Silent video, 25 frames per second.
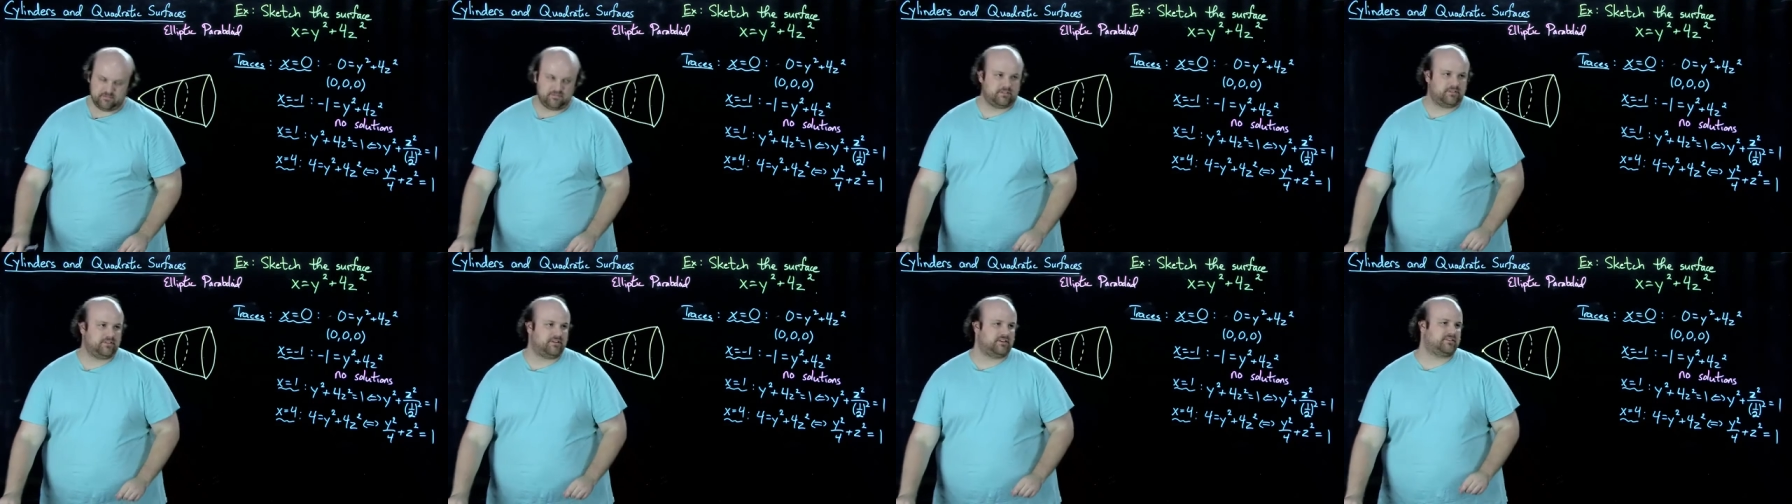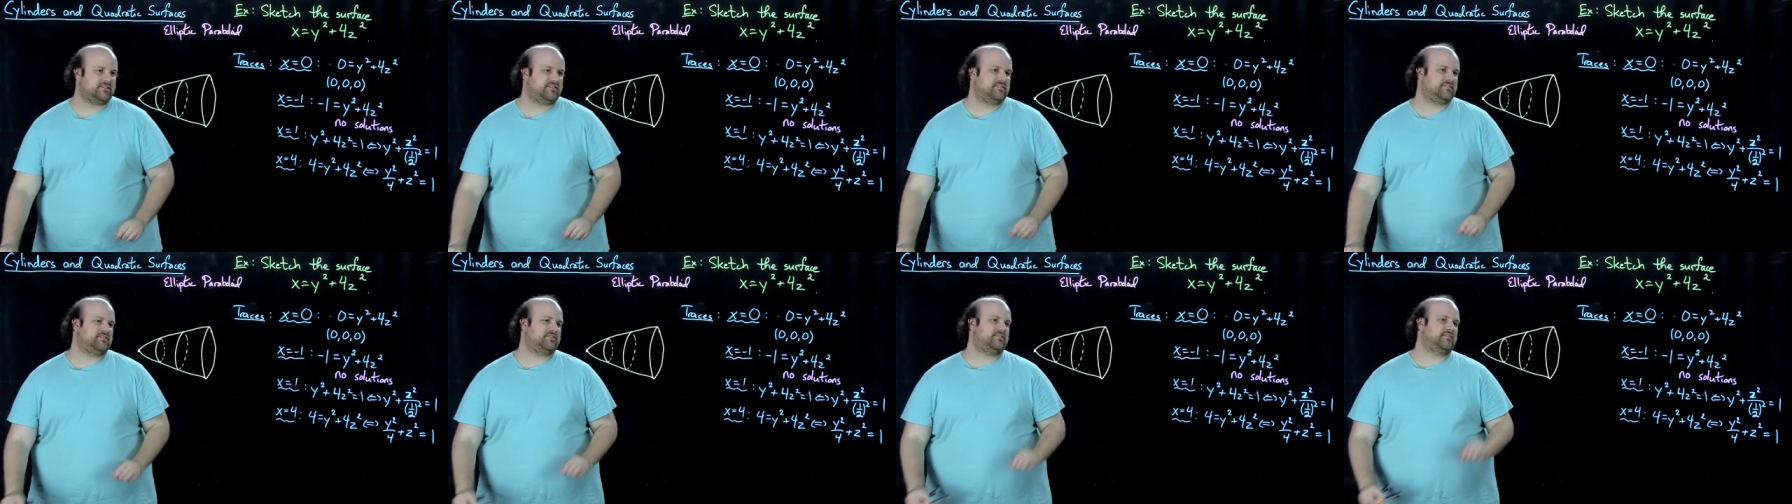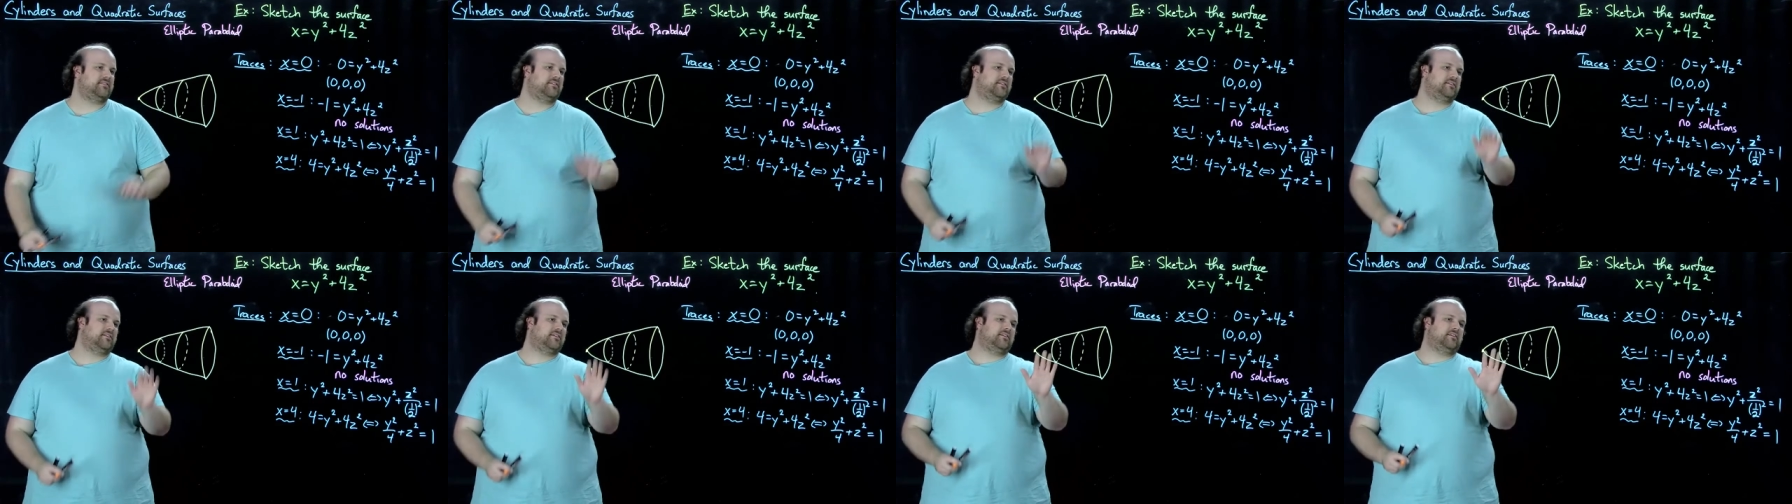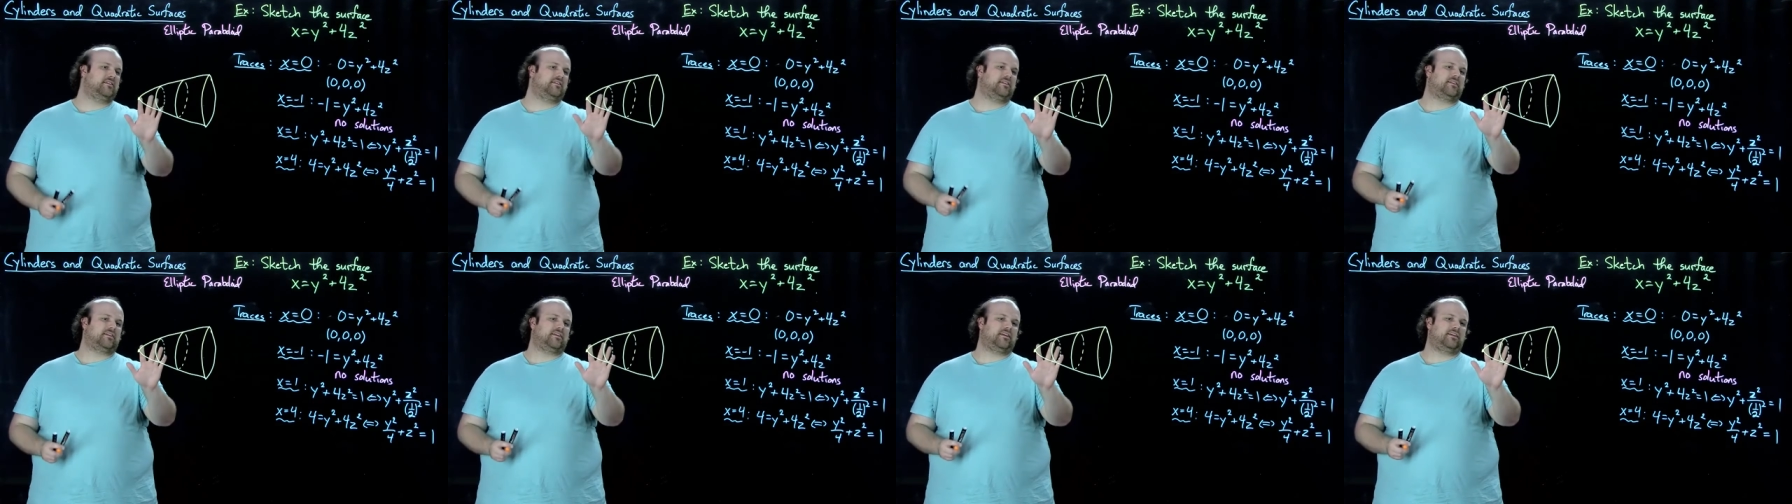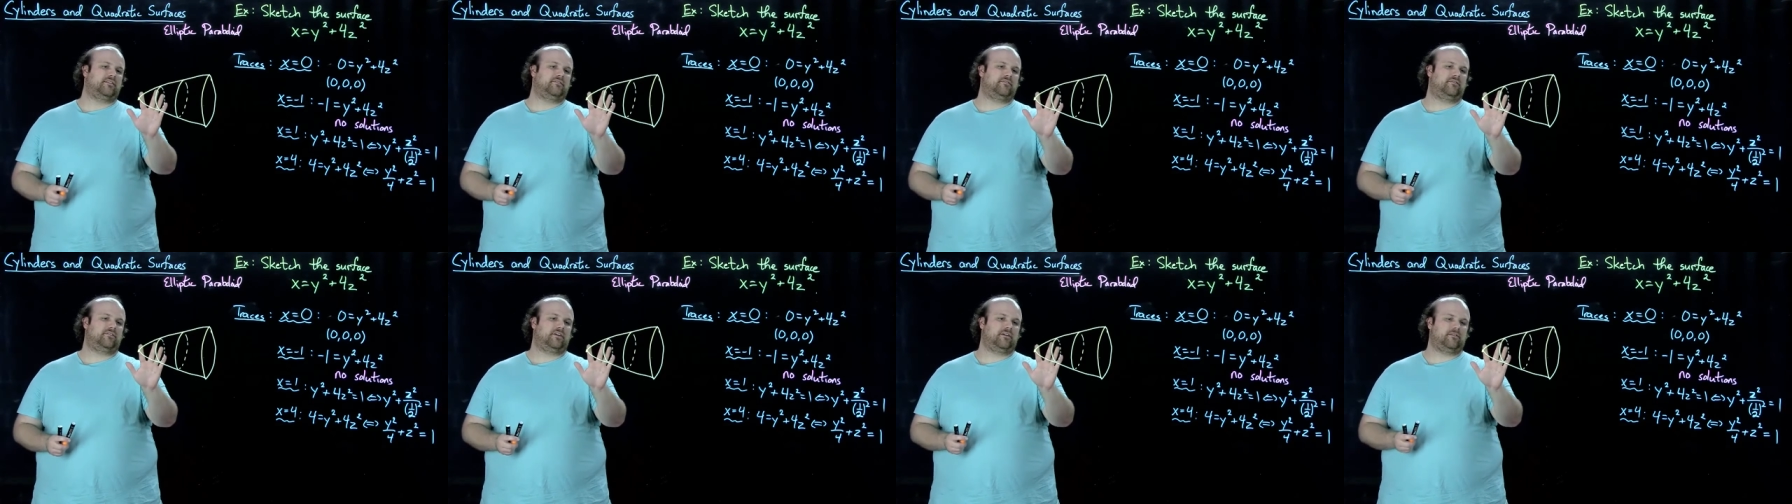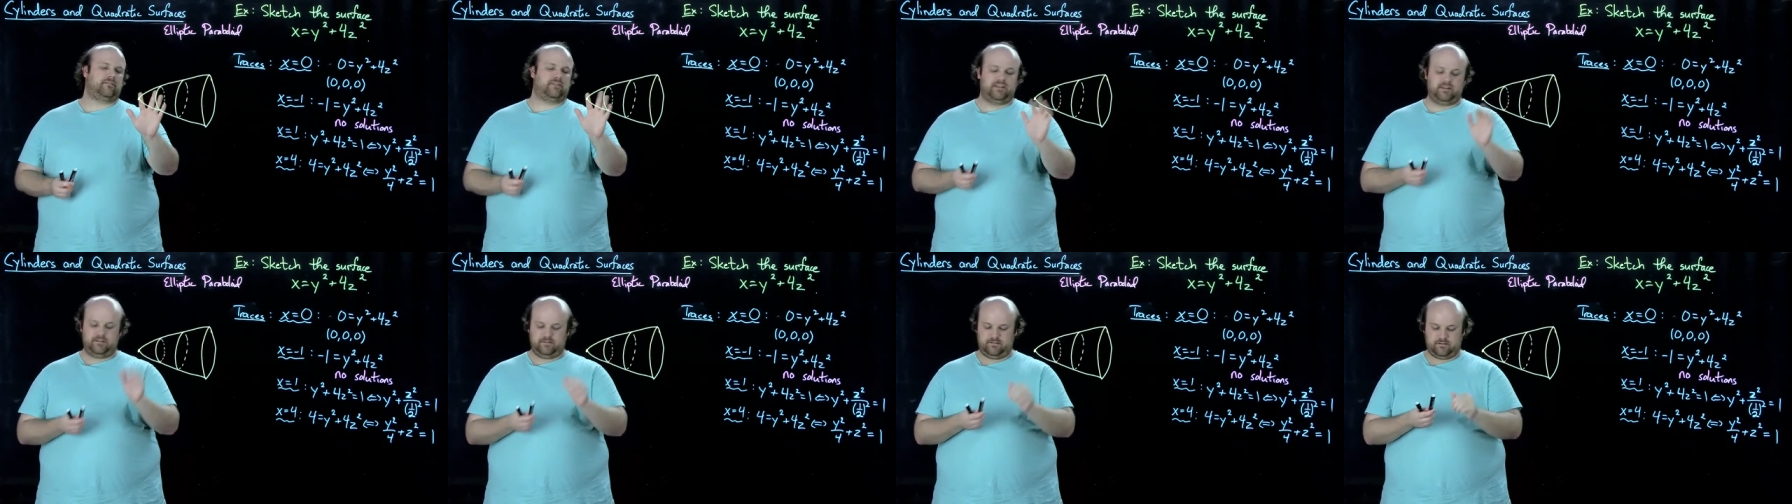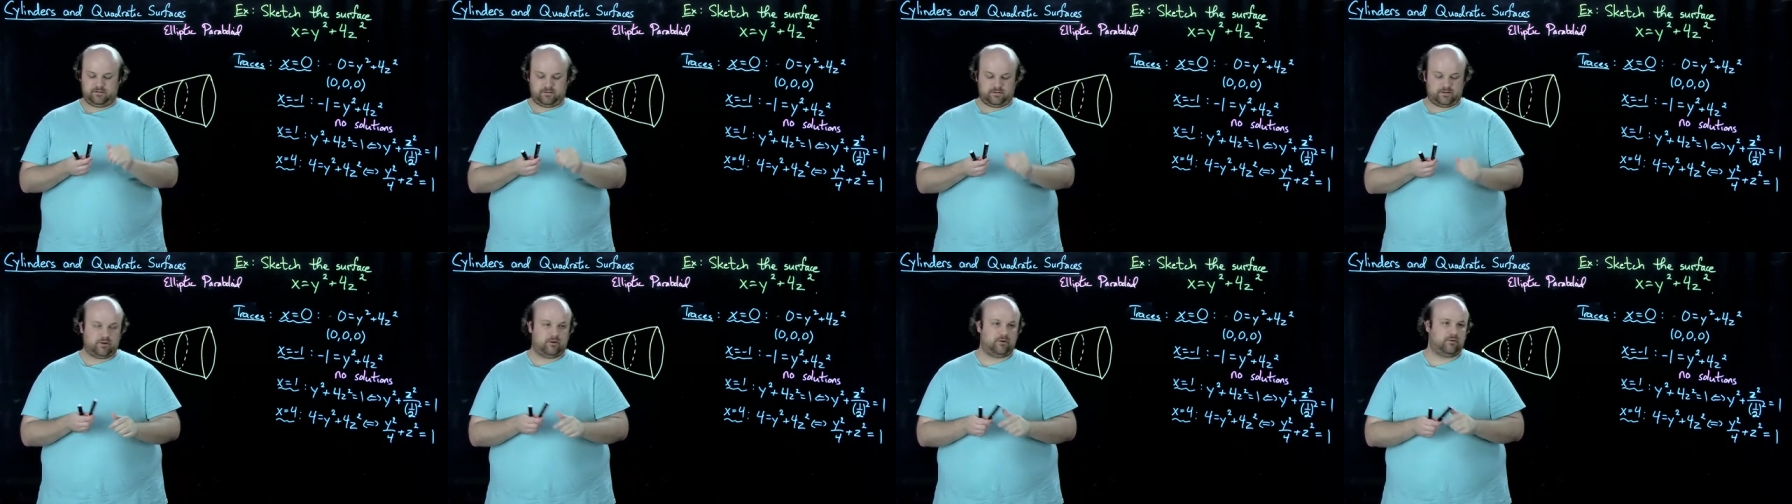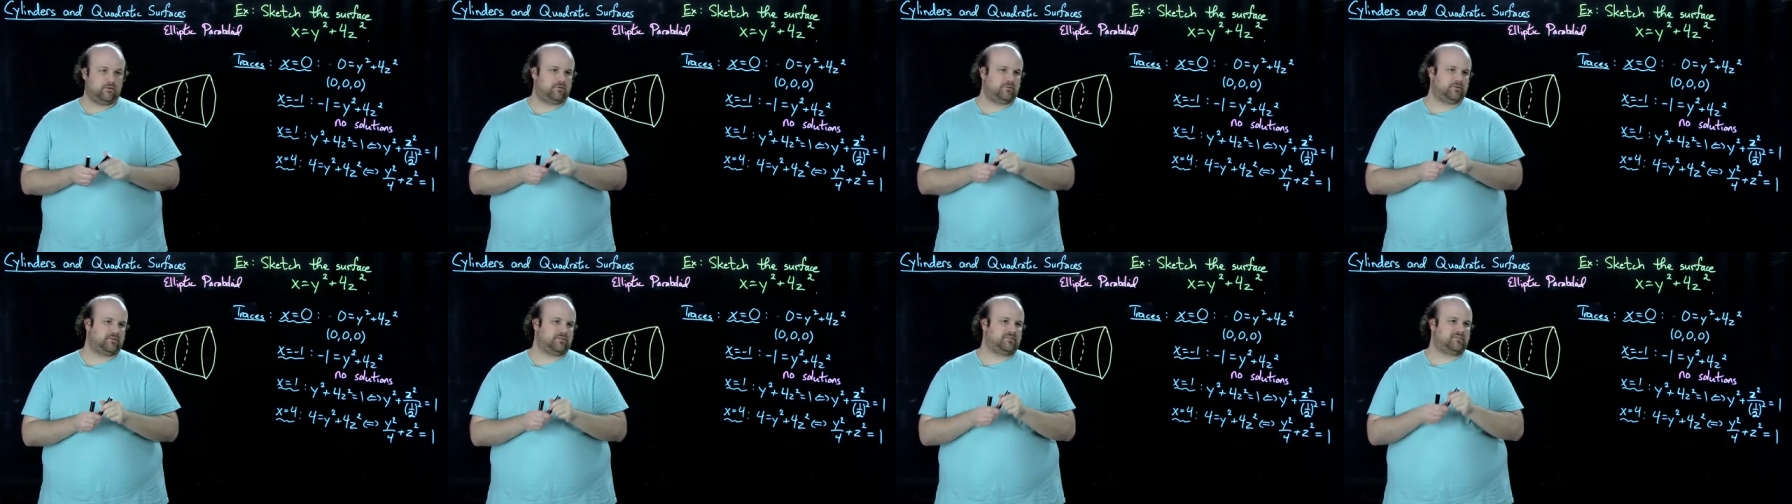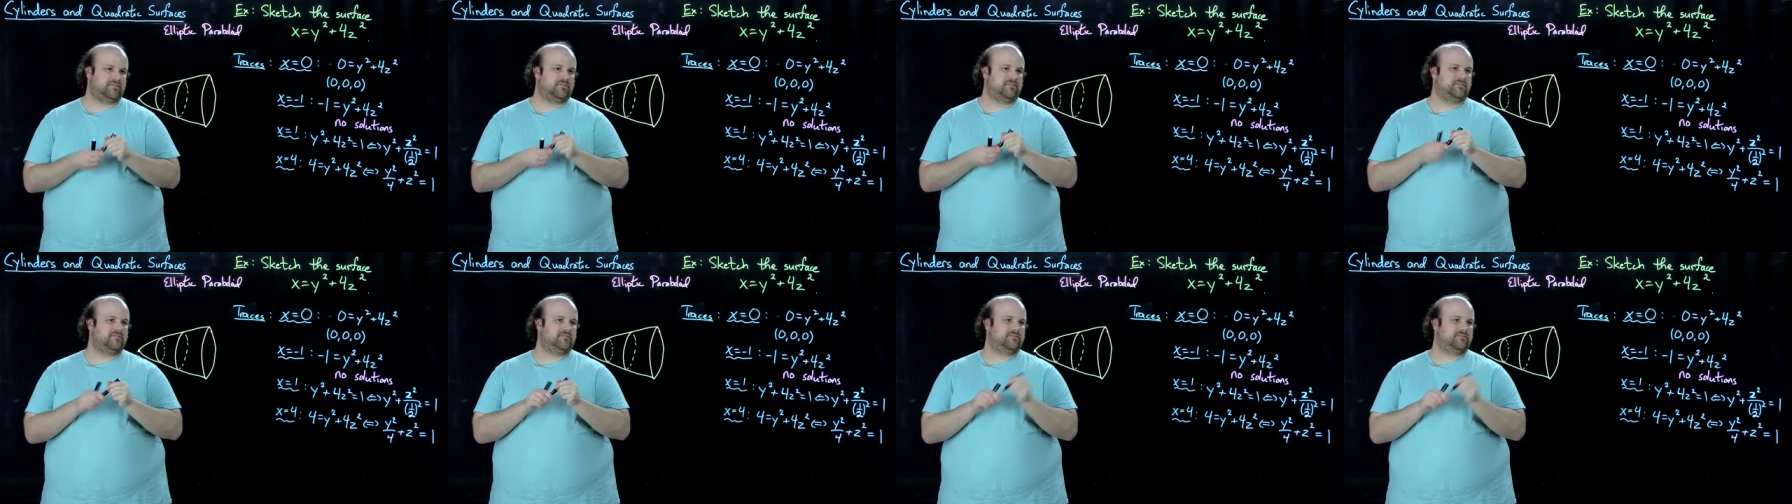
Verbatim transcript: looks kind of very conal.